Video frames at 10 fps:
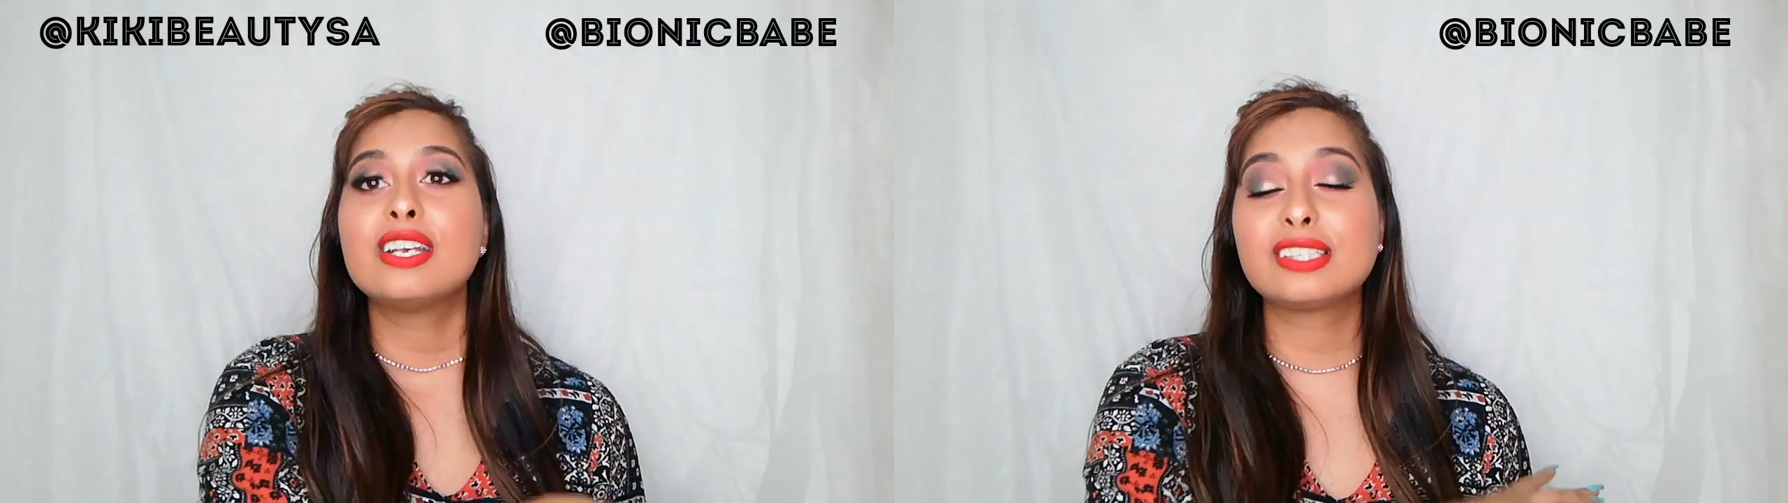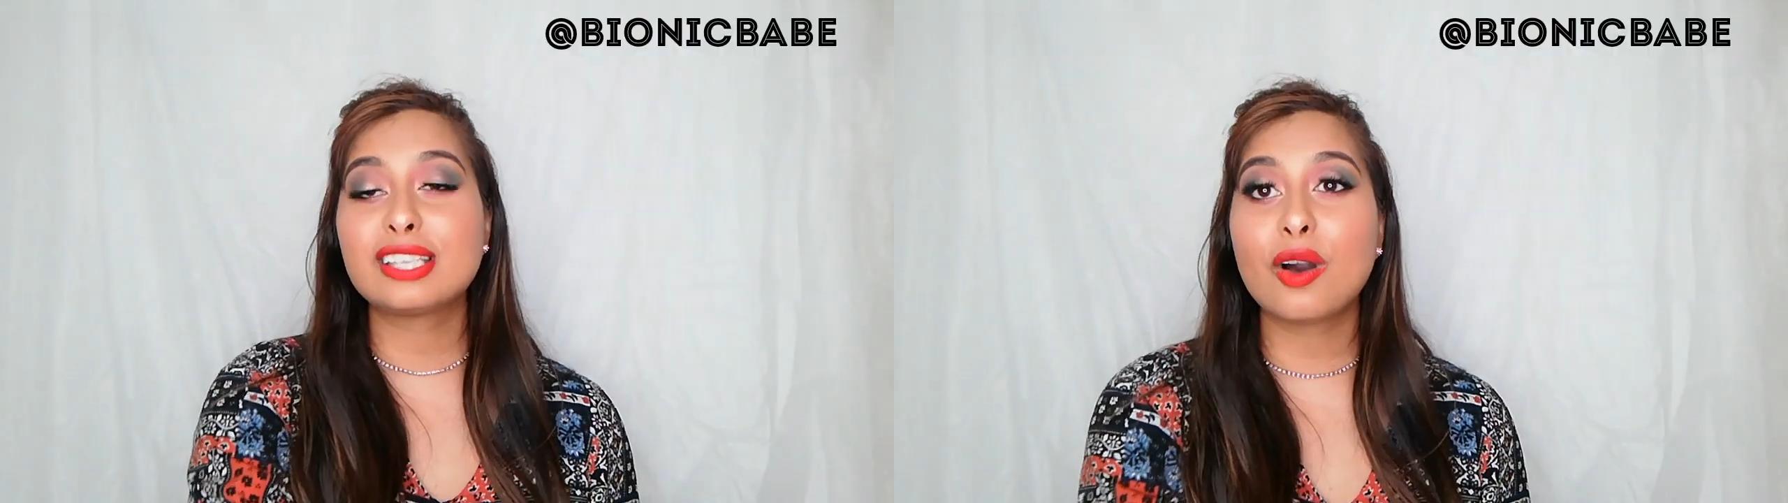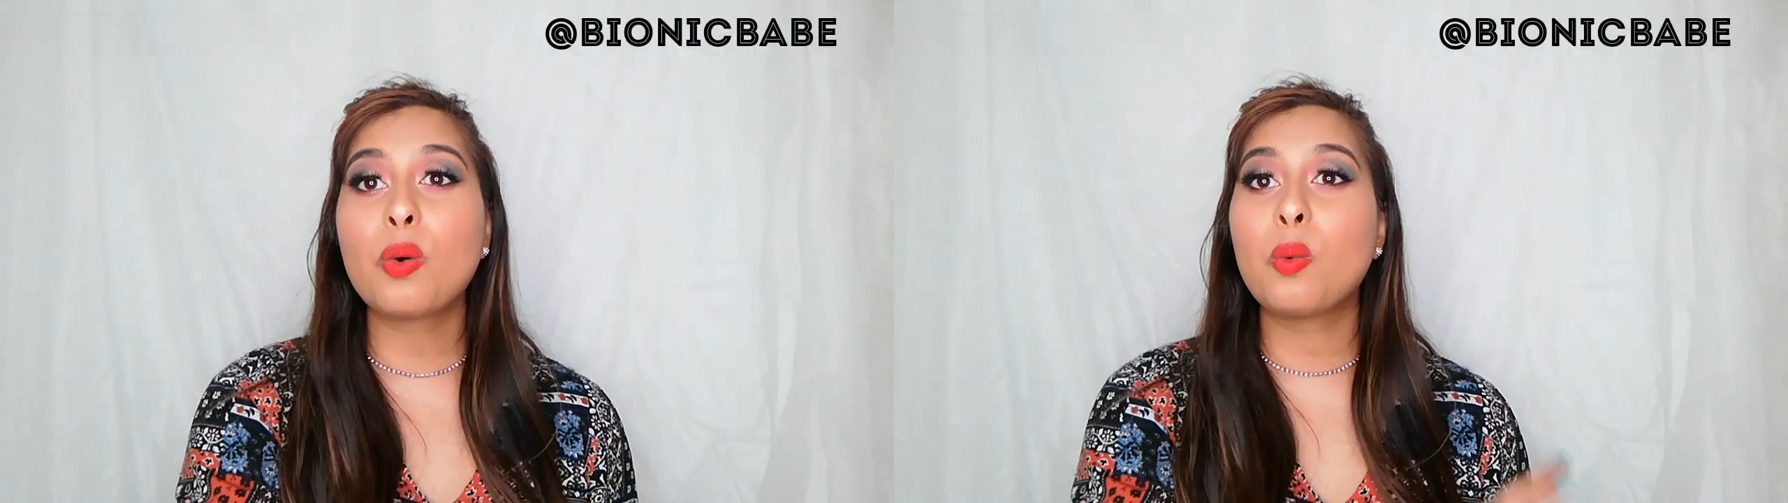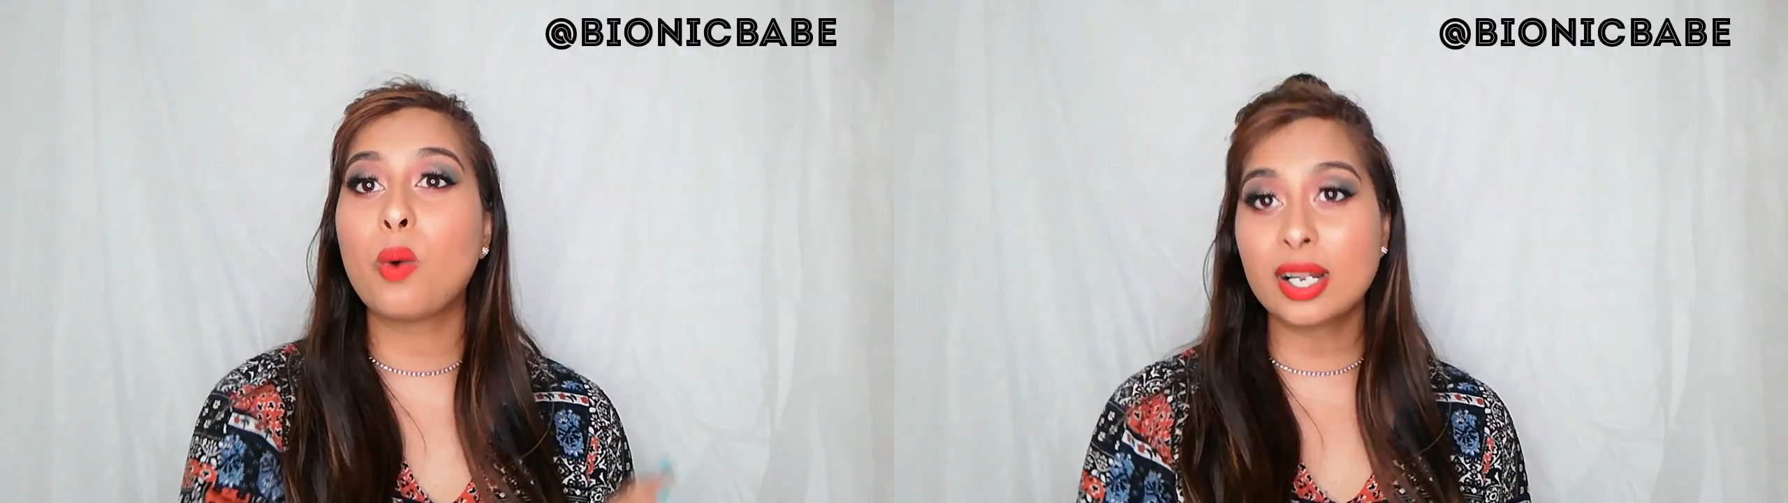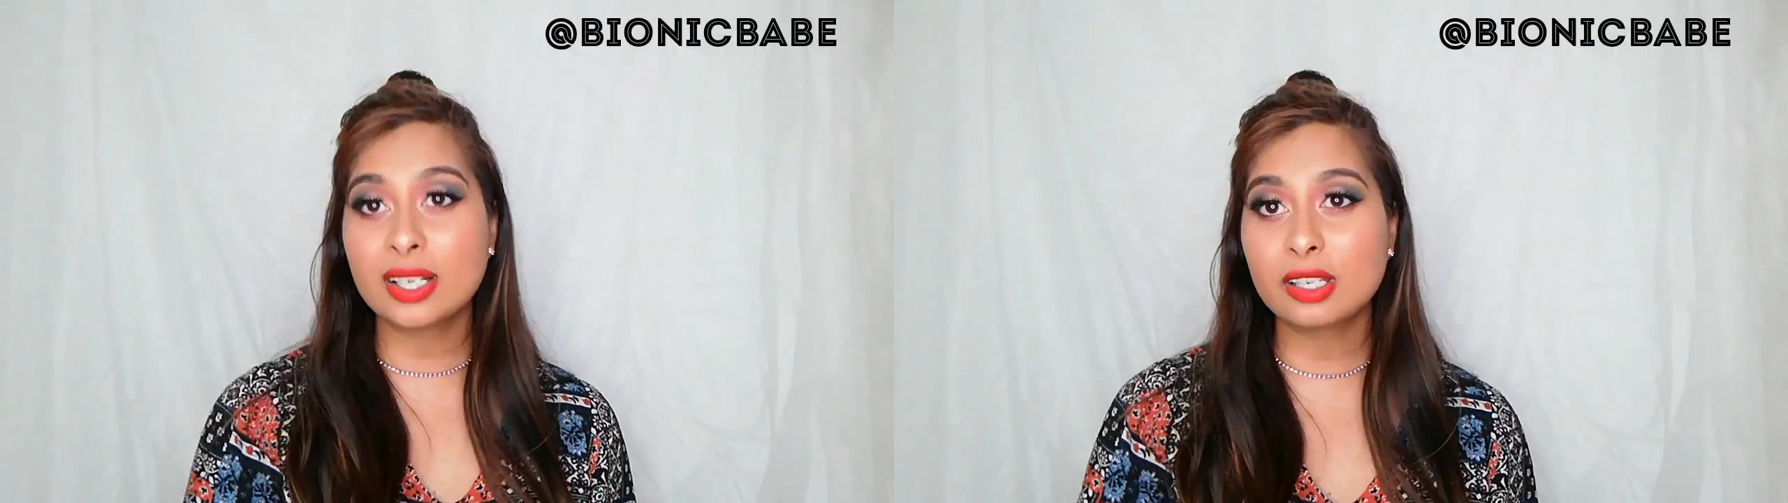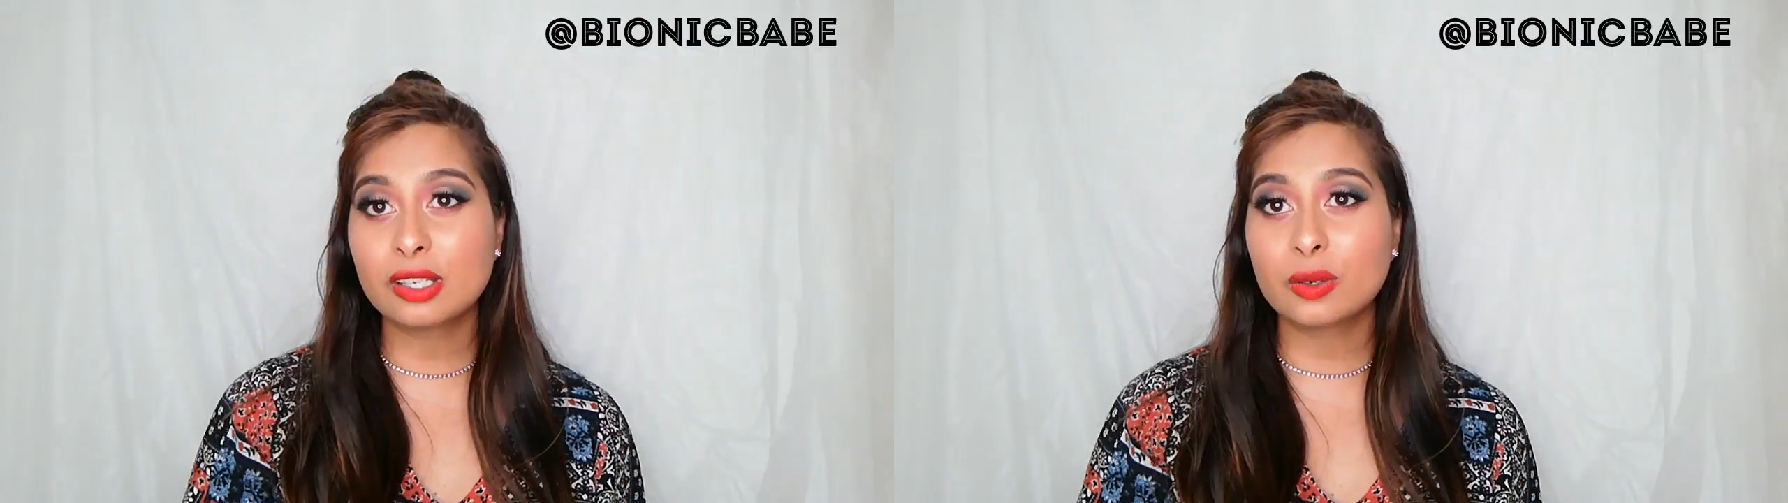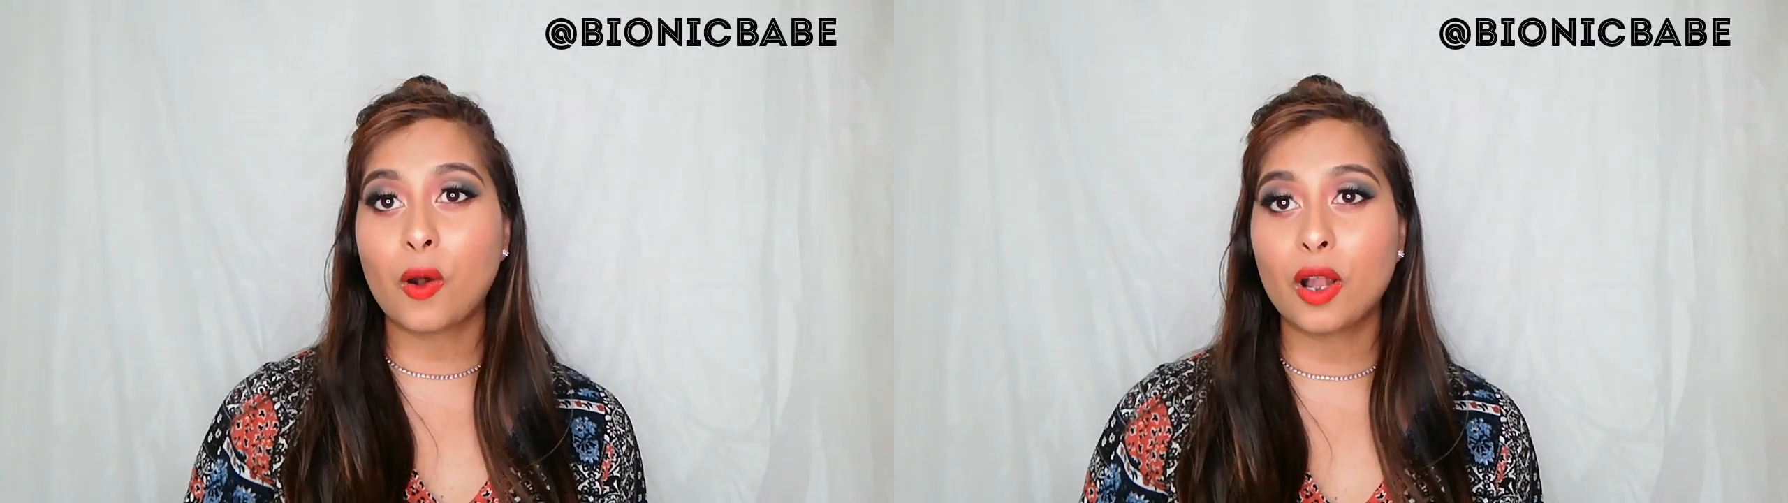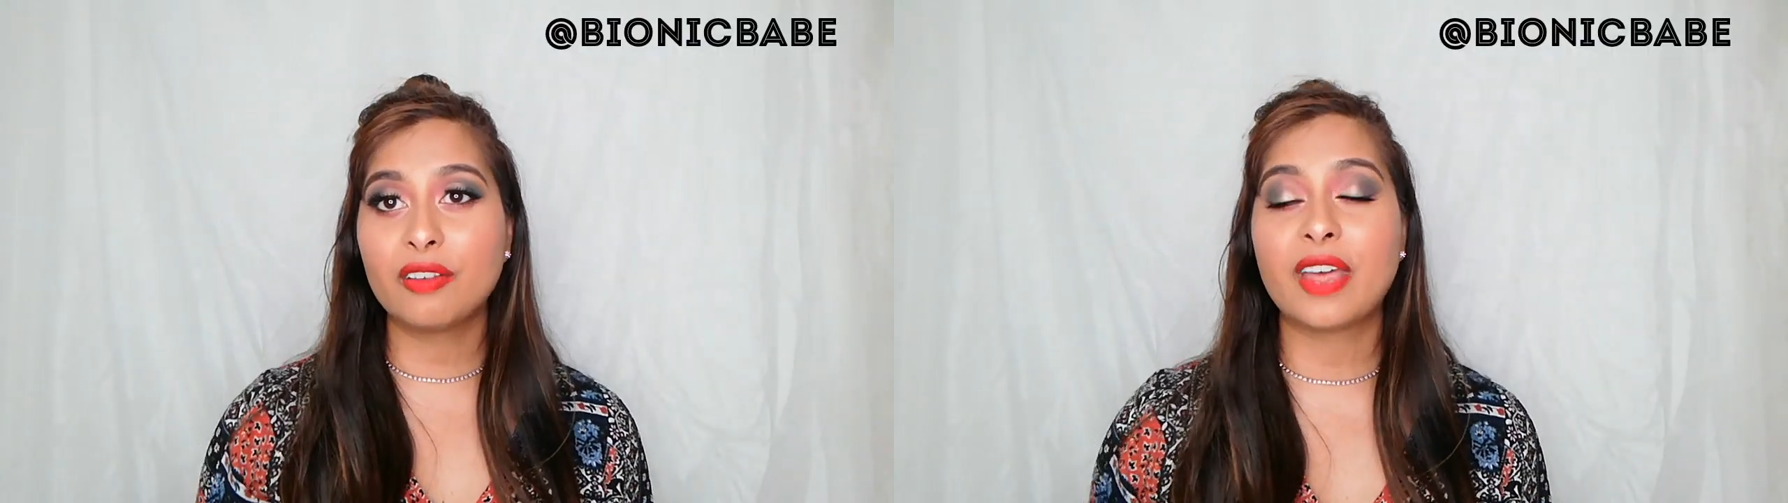So once you do
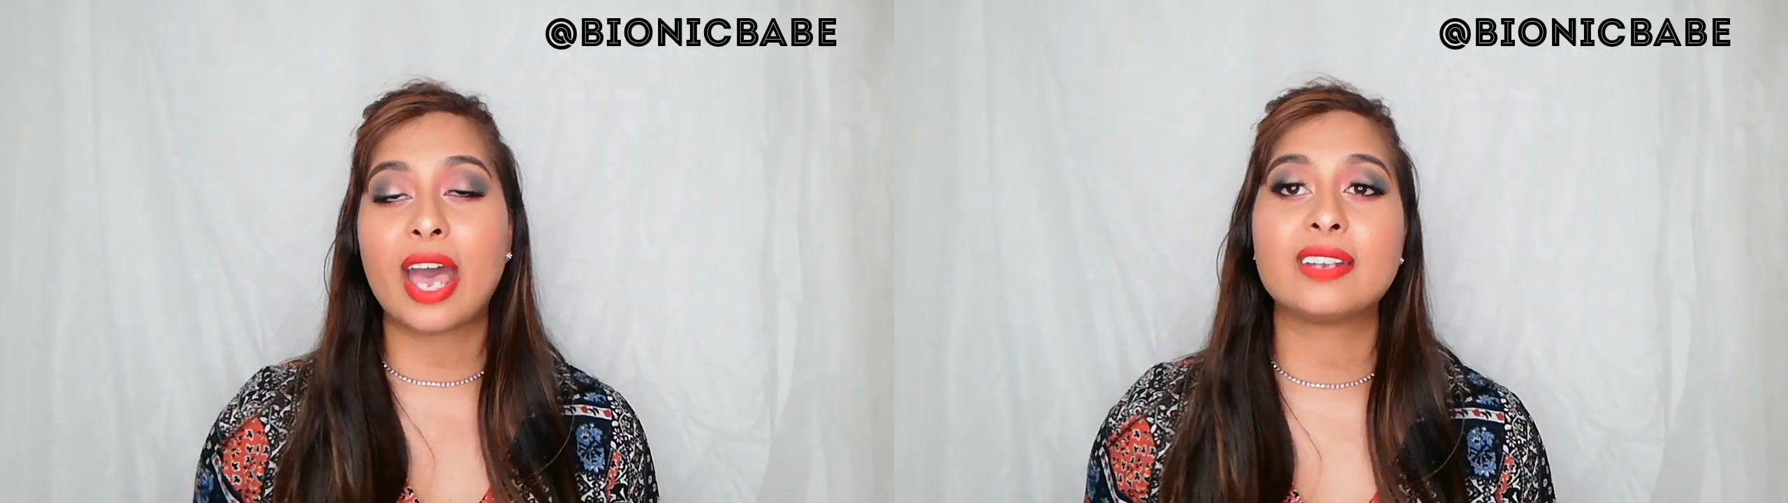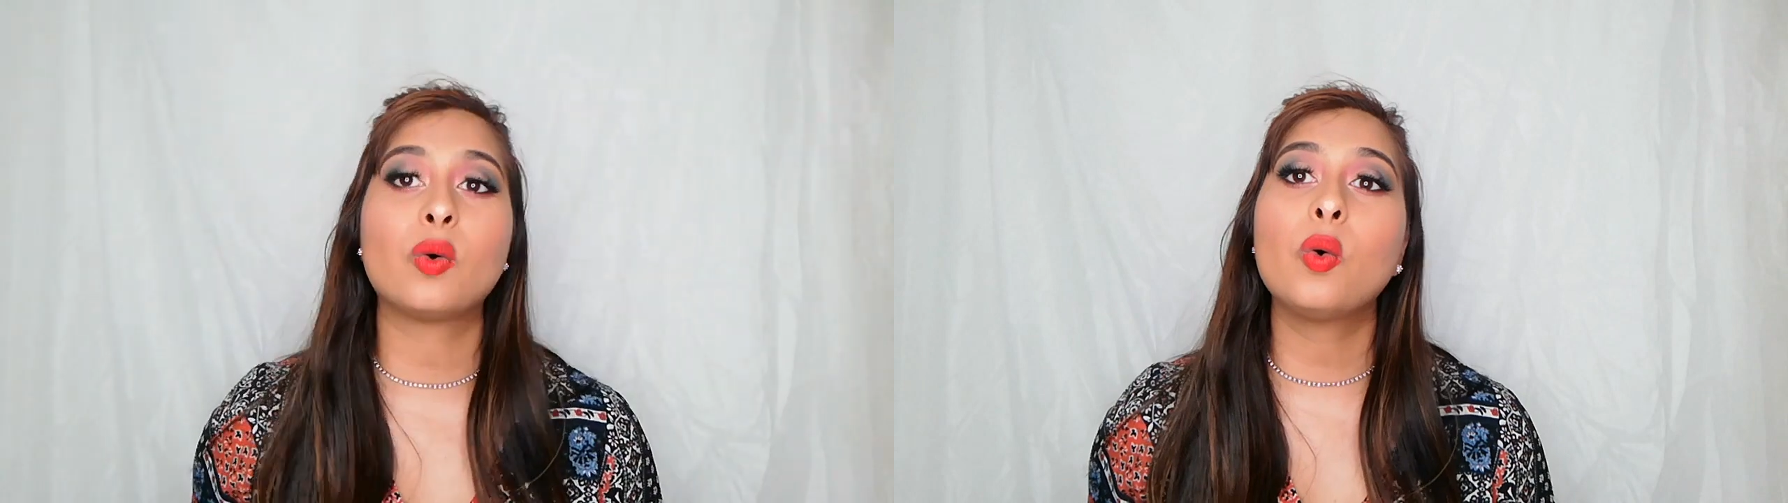all of that,